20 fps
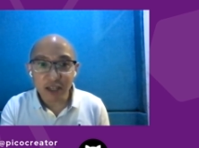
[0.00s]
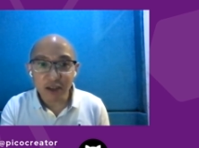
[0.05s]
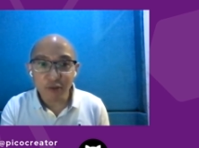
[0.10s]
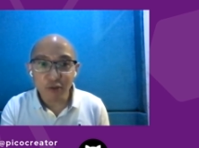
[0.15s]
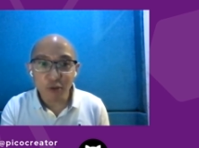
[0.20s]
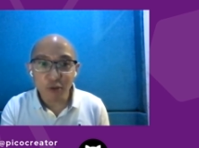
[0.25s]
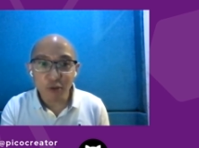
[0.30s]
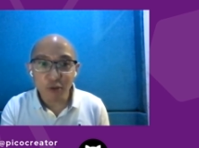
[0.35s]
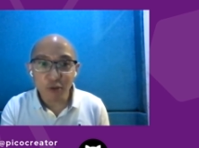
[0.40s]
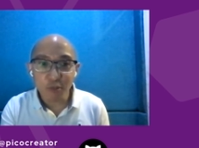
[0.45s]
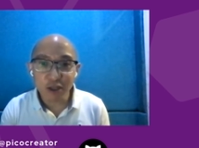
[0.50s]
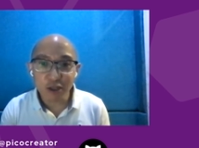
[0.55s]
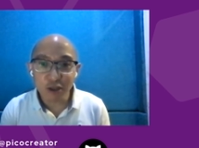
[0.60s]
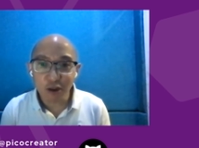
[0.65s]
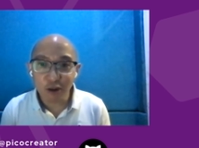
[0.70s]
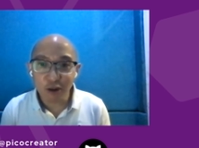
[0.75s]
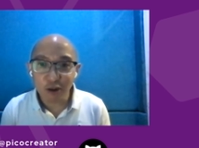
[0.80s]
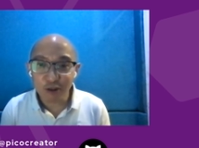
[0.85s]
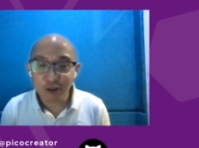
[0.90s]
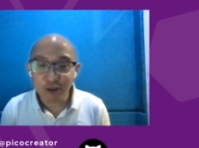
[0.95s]
contact
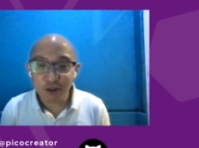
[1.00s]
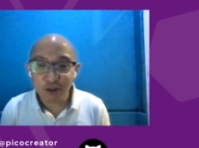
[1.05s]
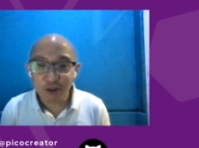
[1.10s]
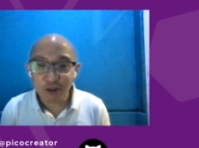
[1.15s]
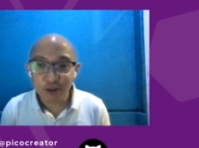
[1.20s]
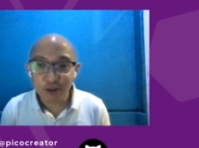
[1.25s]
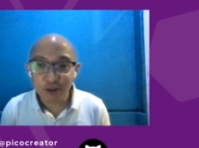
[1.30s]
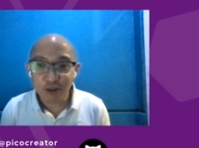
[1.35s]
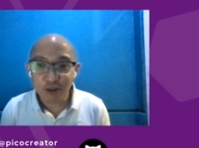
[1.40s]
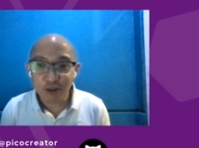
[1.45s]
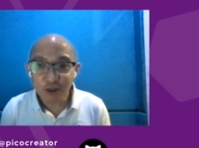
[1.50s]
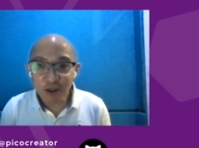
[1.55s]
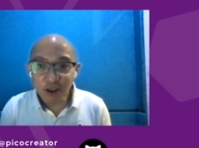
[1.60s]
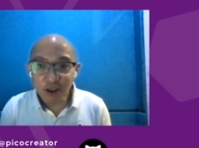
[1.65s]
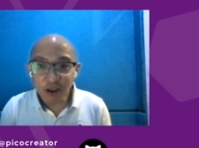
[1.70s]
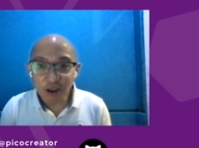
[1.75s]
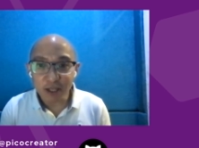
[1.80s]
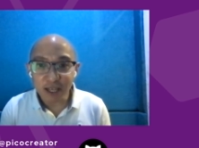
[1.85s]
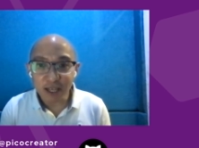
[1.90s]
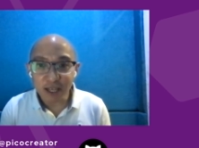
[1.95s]
information on
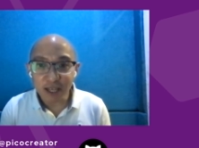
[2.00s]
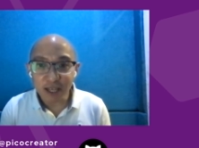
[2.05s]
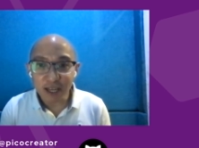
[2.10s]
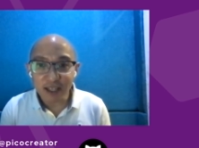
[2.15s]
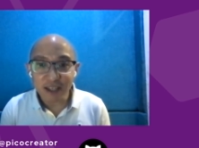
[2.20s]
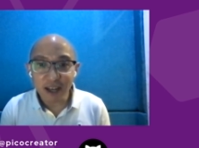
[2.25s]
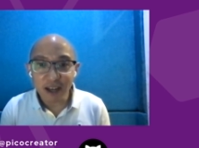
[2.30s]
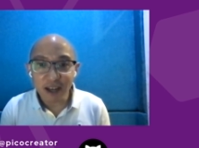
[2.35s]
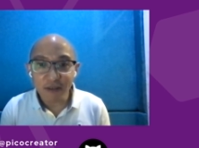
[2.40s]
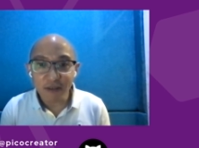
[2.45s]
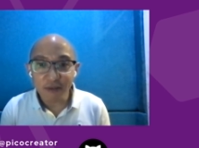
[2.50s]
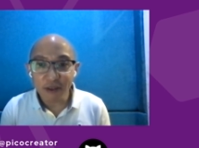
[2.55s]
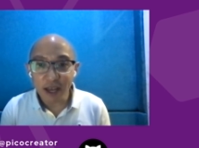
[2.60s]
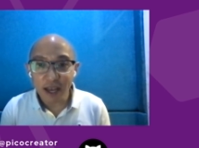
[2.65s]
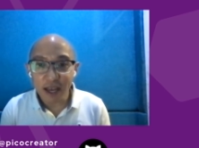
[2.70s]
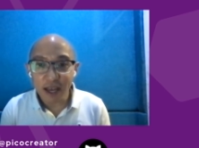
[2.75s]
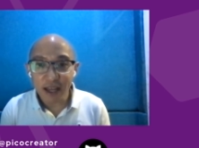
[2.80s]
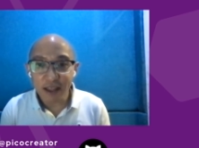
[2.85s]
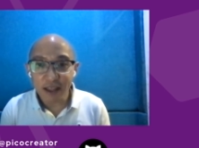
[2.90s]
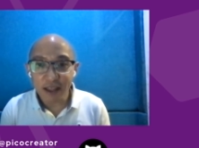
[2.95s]
the podcast itself.
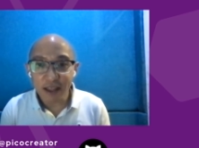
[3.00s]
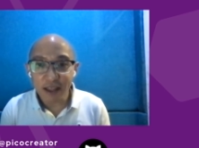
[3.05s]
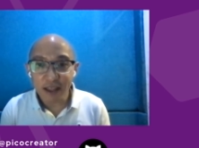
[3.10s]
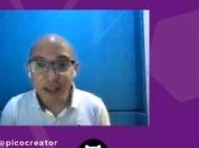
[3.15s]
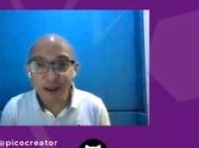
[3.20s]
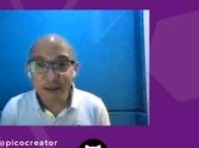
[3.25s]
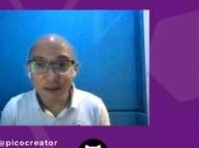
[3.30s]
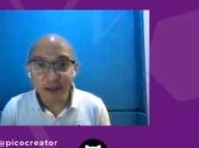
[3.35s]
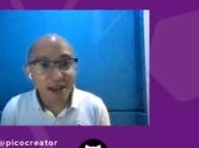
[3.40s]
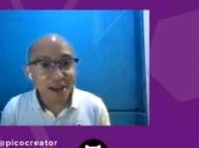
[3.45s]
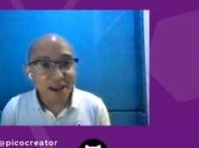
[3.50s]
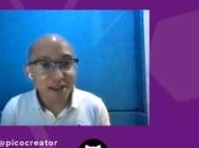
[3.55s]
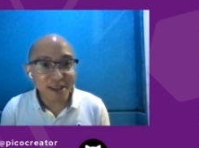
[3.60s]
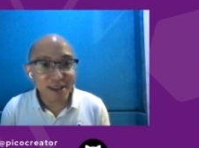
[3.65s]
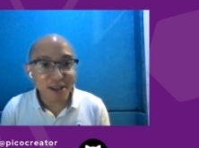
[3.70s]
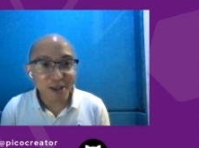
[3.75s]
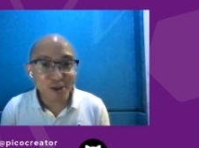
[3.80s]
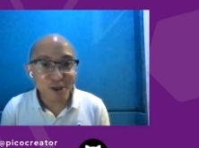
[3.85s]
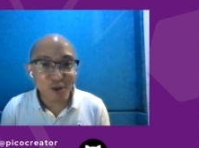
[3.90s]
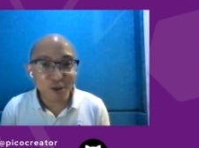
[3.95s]
And
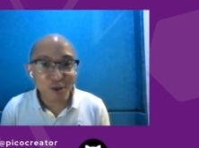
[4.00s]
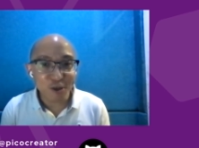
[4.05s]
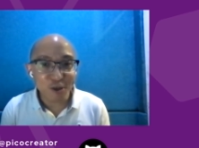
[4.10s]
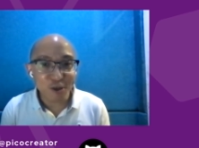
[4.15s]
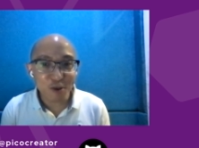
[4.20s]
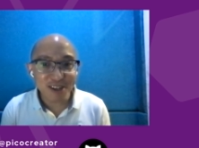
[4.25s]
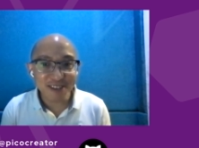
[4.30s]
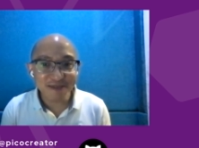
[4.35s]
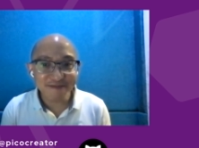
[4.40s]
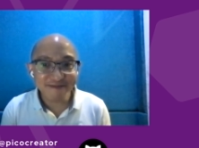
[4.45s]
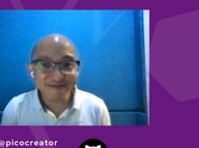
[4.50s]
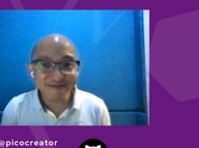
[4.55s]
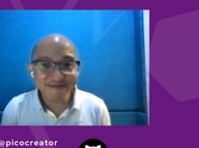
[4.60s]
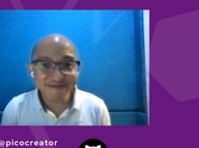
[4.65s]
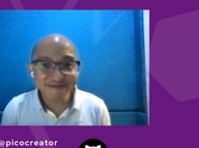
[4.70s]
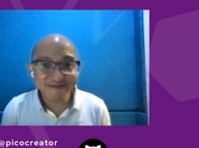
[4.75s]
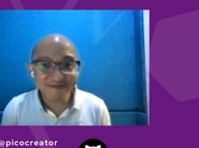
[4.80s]
yeah, thank you so much.